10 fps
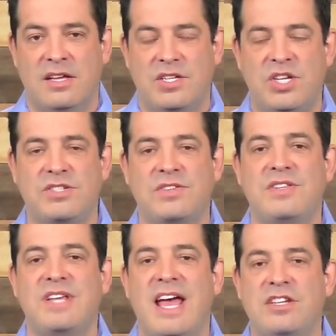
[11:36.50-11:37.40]
Jesus
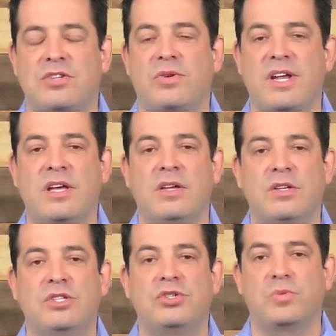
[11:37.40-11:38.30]
is
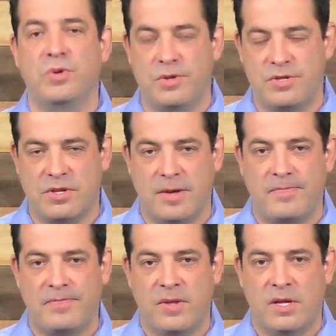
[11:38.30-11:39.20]
entering Jerusalem,
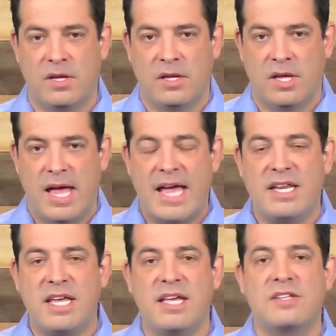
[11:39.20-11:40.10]
and
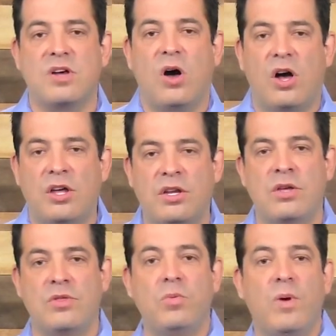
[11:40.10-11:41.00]
he is
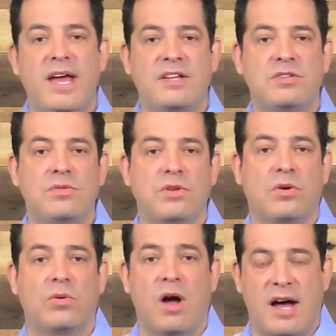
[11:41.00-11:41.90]
on the way to the
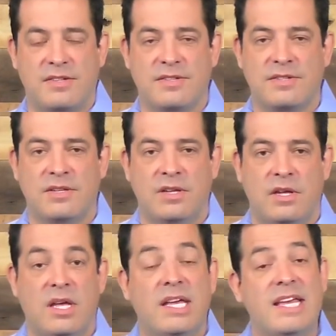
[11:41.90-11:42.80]
cross.
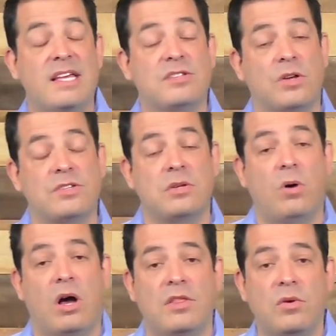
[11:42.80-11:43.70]
He is also
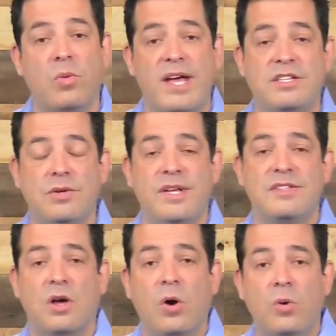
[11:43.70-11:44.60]
on the way to
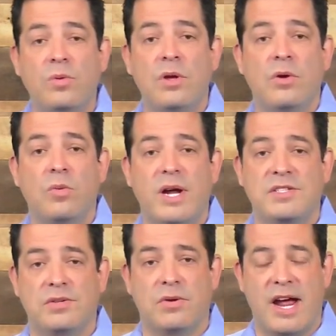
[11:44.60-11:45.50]
his own
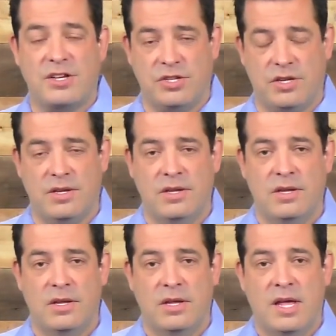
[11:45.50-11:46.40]
resurrection.
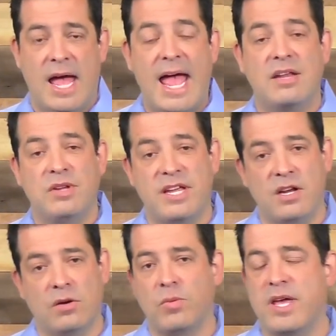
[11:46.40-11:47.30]
And
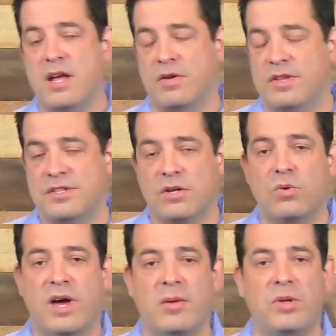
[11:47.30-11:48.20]
here we hear this
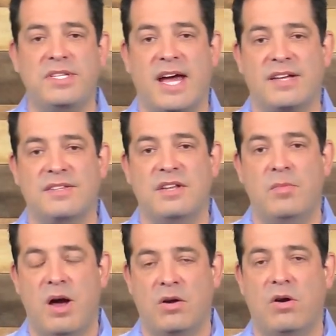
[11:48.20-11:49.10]
incredible text
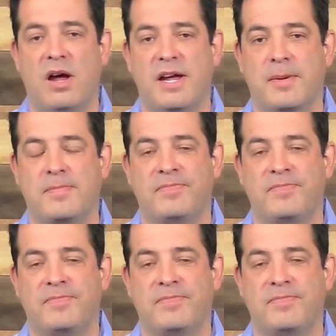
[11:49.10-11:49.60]
about crying.